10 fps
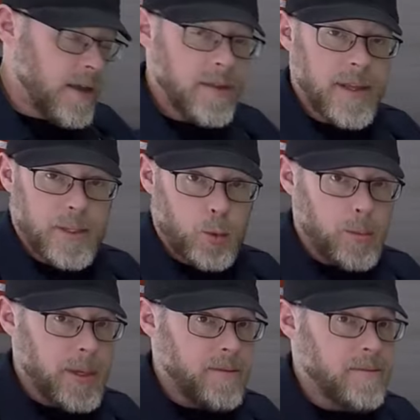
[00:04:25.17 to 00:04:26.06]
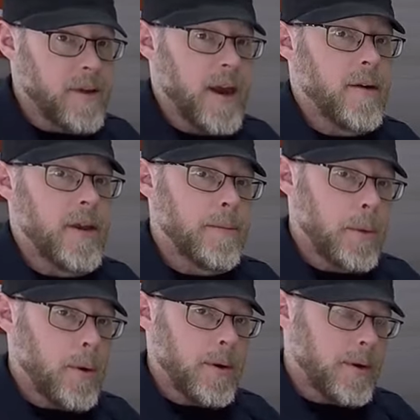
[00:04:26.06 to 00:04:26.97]
This would be very
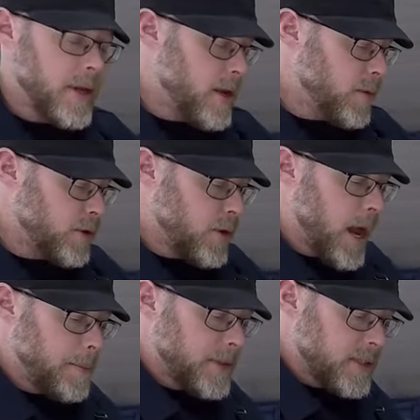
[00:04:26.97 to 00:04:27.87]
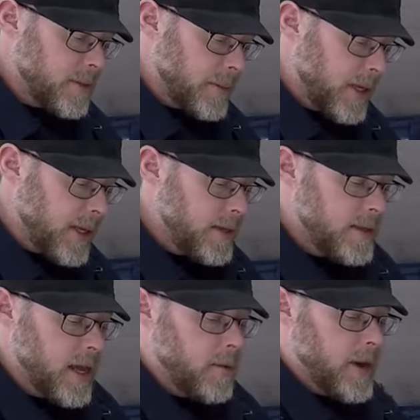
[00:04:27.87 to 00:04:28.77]
important. It would trap in some heat
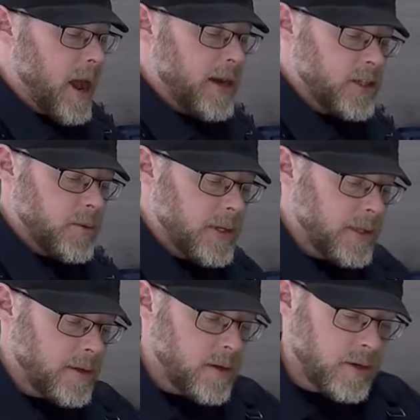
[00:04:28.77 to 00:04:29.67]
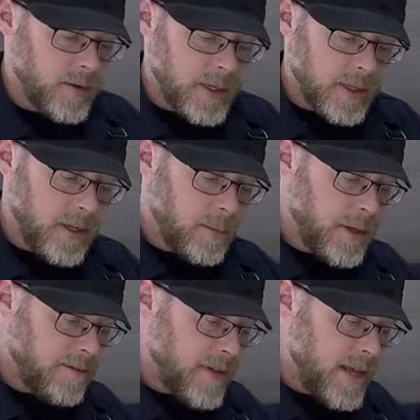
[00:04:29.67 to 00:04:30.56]
that would actuate the concrete a little
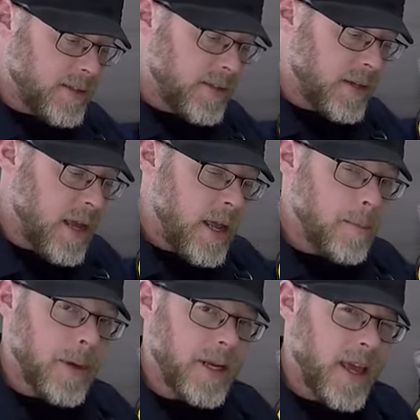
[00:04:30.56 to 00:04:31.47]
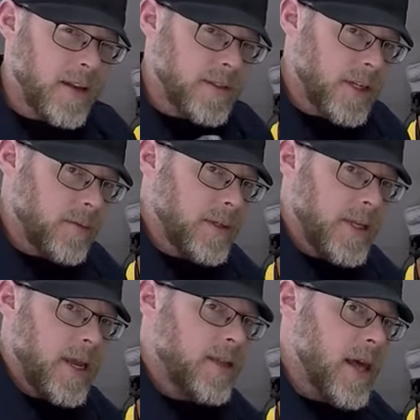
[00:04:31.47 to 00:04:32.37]
bit faster, but again, it's going to
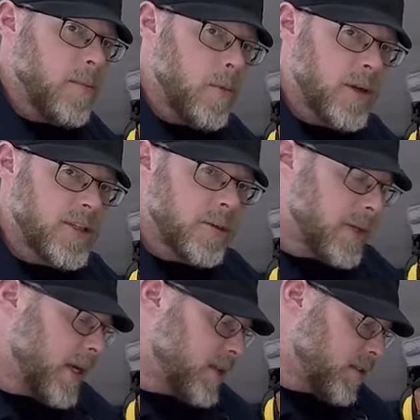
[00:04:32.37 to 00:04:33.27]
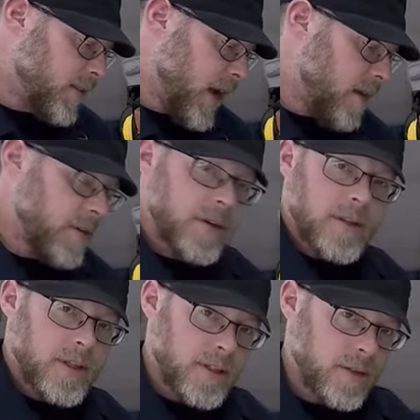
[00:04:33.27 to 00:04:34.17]
retain that moisture because you've covered
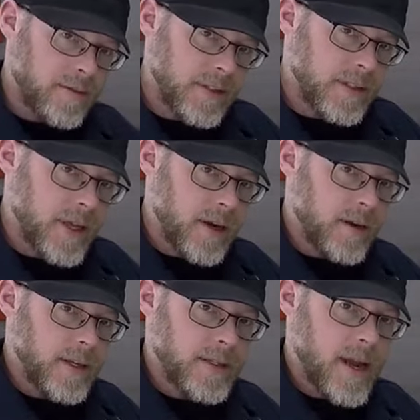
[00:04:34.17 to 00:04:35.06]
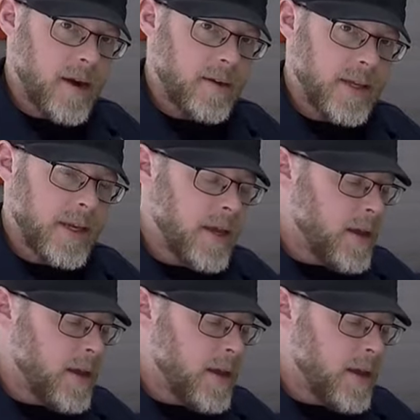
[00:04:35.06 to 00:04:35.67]
the surface layer entirely.